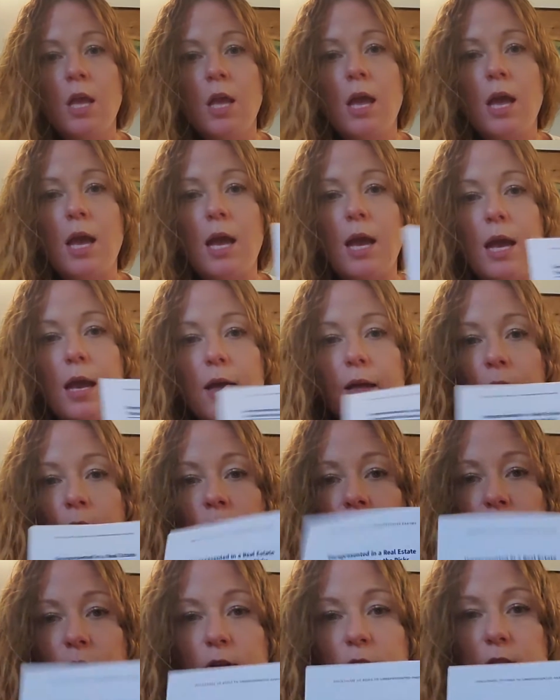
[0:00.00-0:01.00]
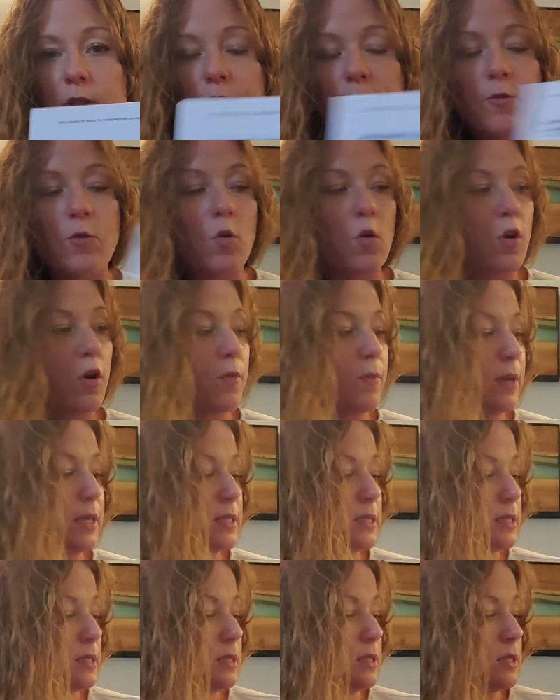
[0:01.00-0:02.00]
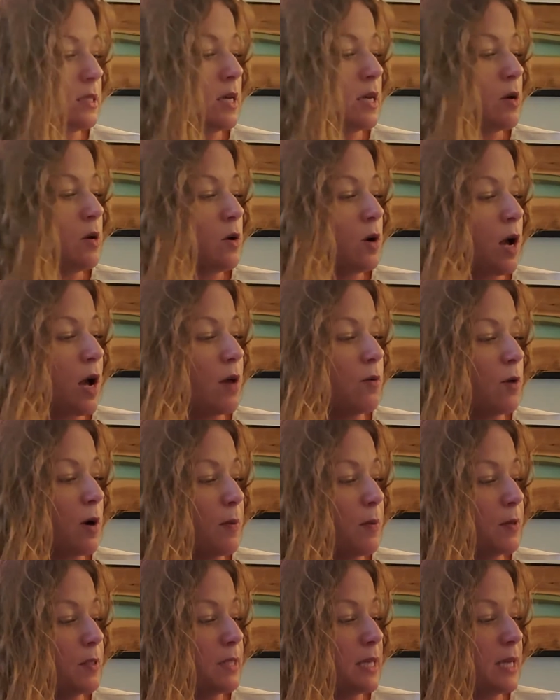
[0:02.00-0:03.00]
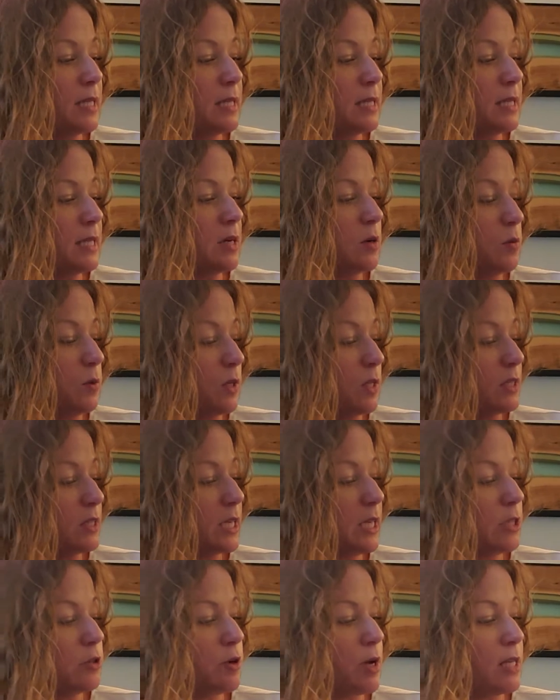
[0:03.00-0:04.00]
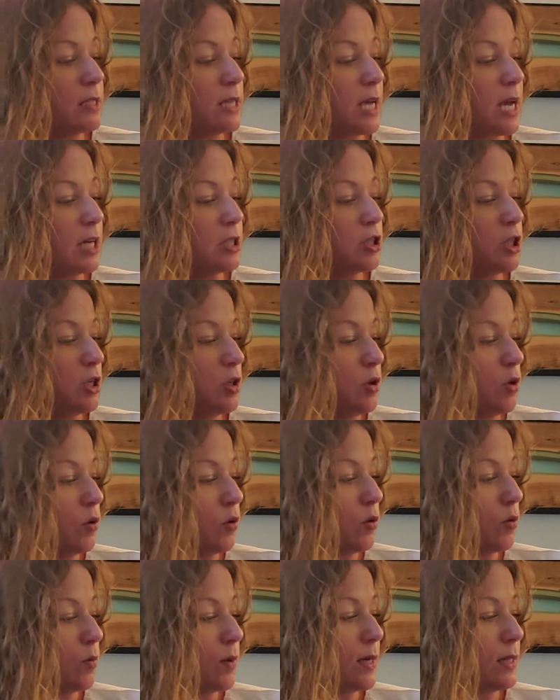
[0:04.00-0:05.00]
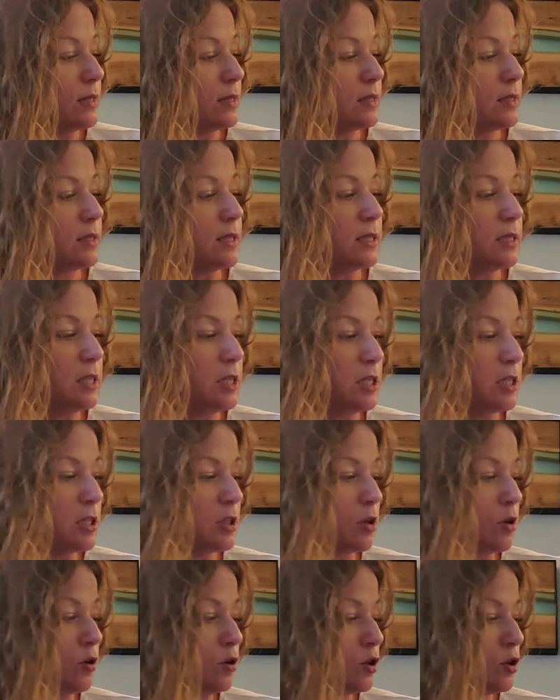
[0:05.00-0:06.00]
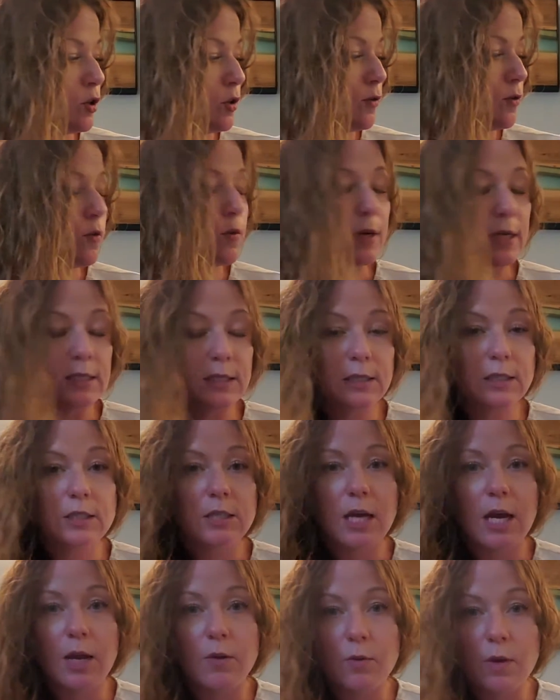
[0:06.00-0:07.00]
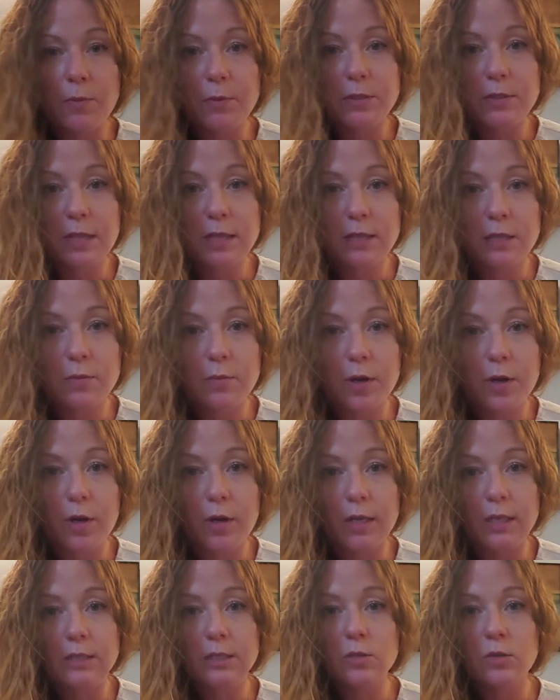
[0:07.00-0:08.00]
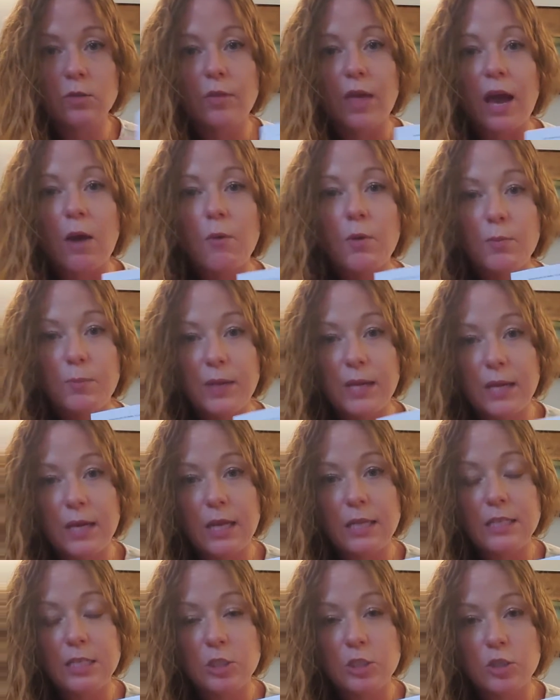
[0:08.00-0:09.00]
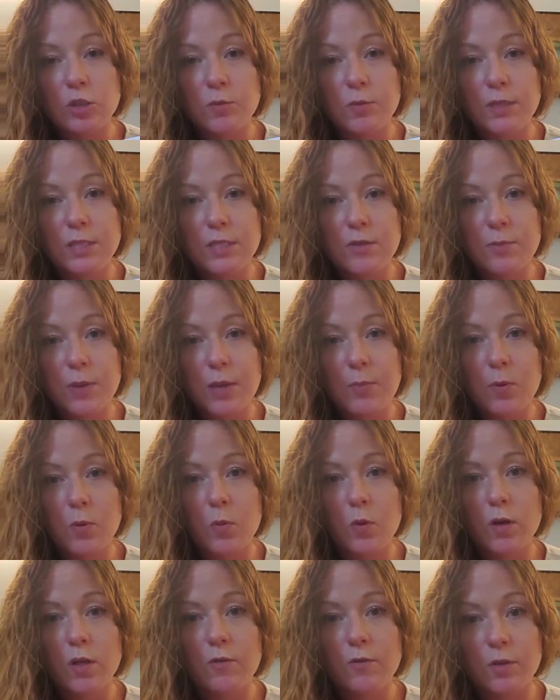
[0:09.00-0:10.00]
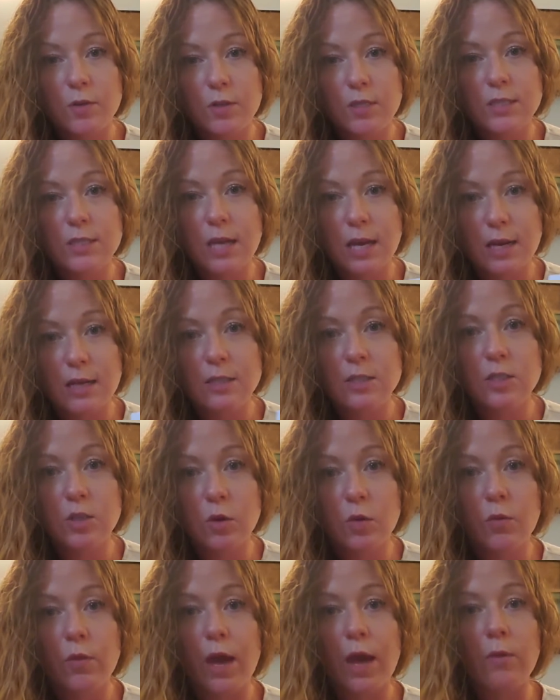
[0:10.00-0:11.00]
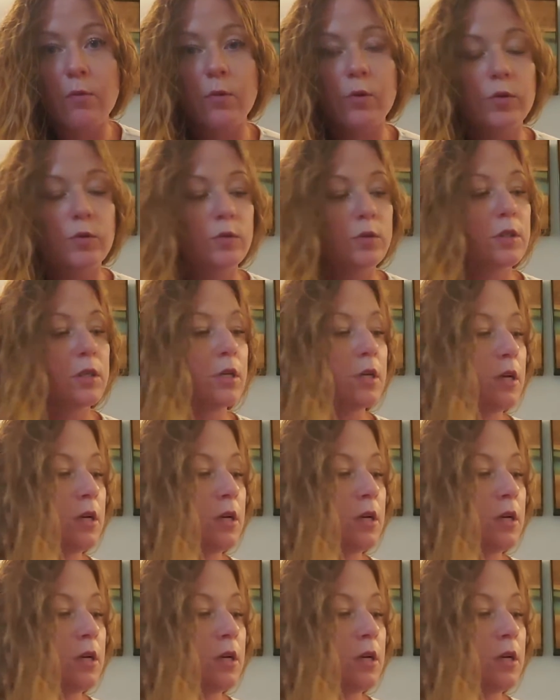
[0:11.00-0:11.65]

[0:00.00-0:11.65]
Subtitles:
there's the form. It's unrepresented in a real estate transaction, know the risks. It's a disclosure of risks to unrepresented parties. So that would be an additional piece of paperwork if you decided to go that route.